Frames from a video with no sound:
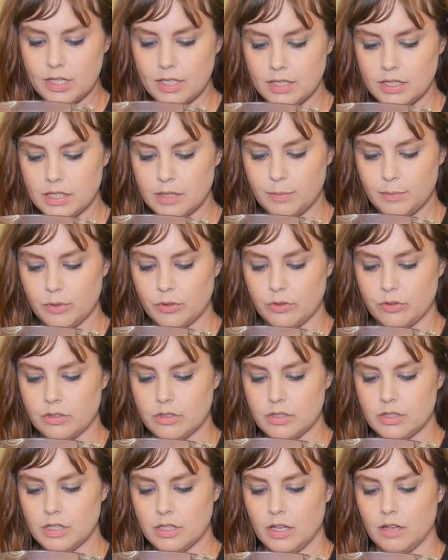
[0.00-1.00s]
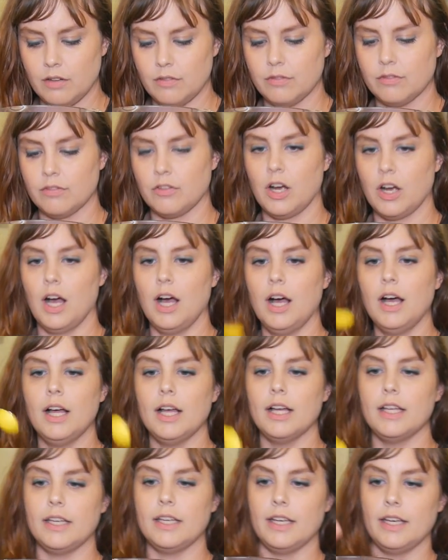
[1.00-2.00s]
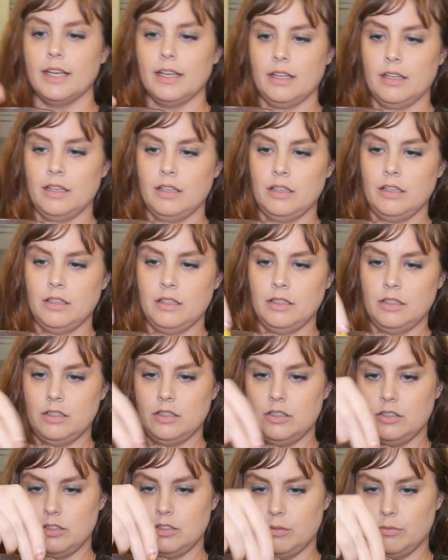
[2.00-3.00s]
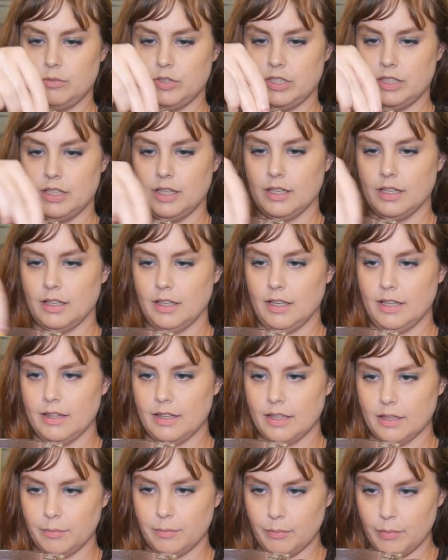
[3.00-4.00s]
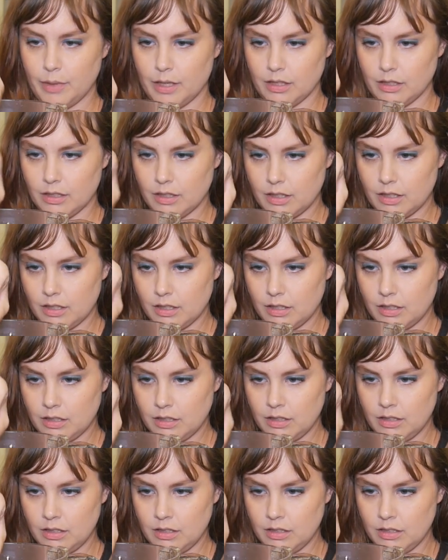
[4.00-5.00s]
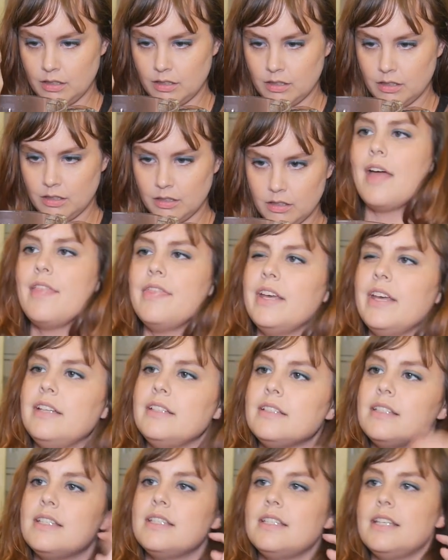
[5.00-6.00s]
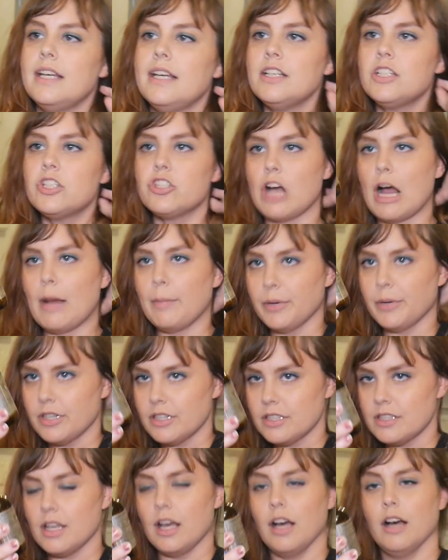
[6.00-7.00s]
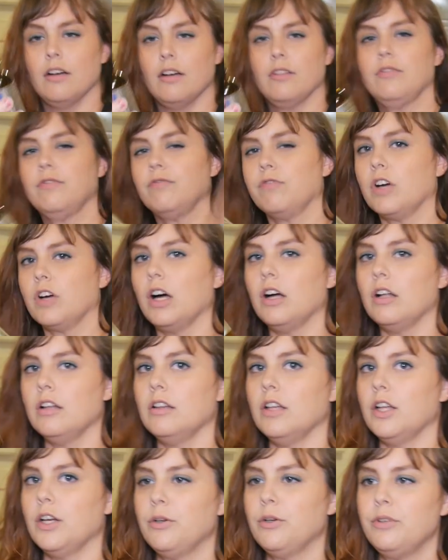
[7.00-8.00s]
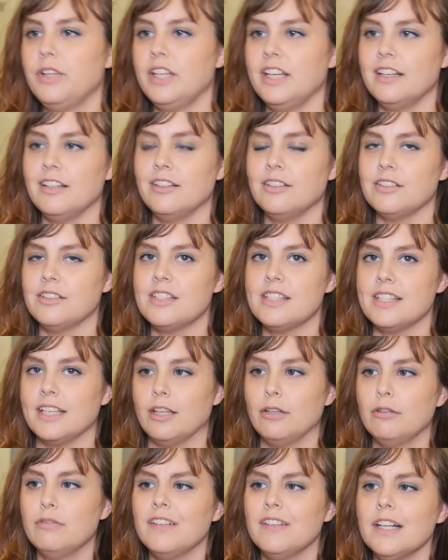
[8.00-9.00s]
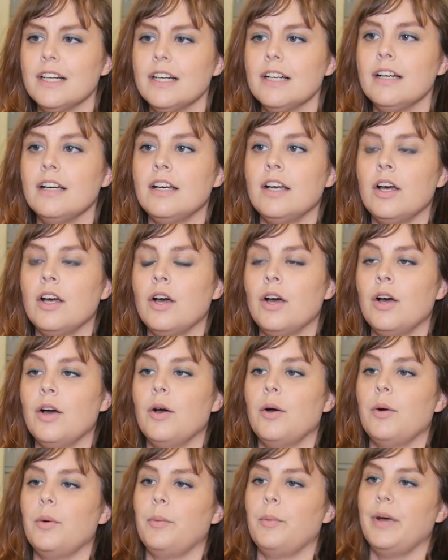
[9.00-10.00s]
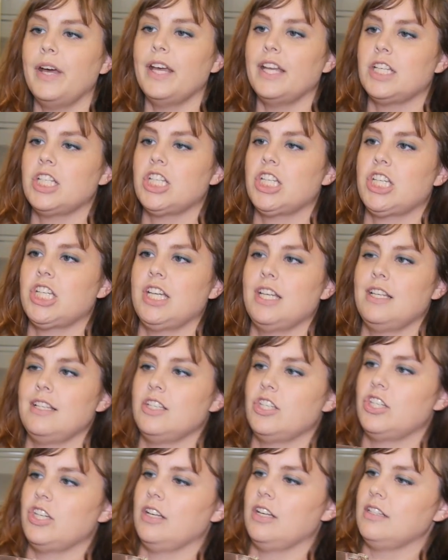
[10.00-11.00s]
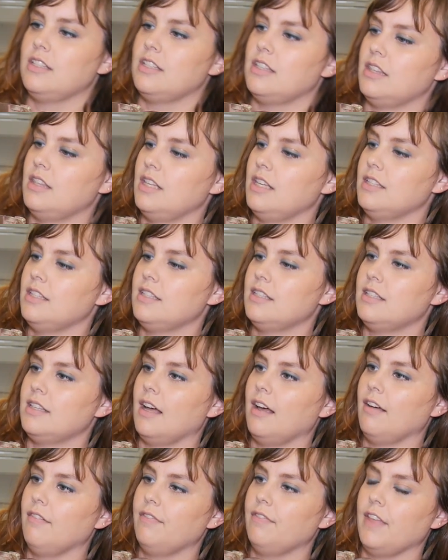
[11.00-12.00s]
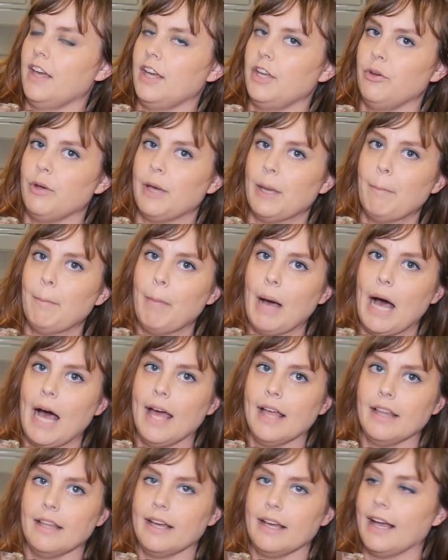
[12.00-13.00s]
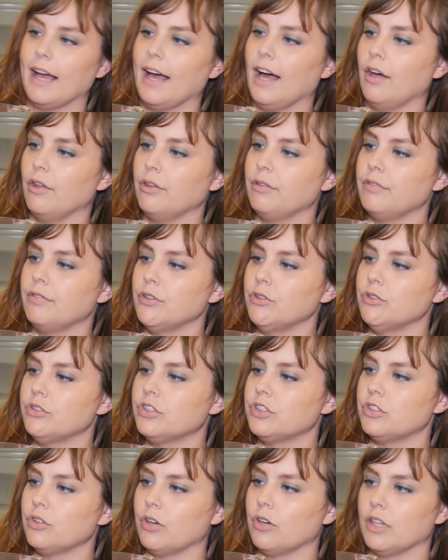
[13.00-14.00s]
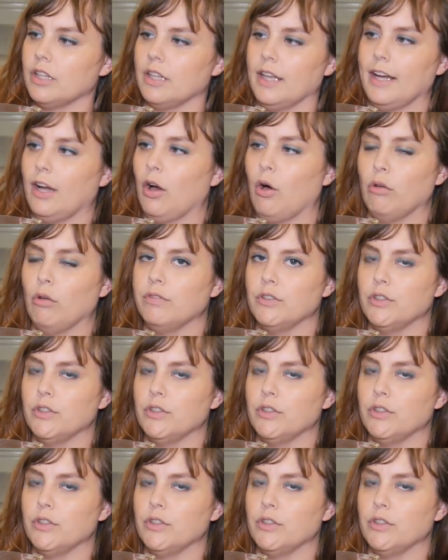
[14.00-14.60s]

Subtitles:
teaspoons of raw honey, so I'm just gonna let the milk, and then 6 droppers of colloidal silver, which is just this stuff that you can buy at, like, a health food store, like Whole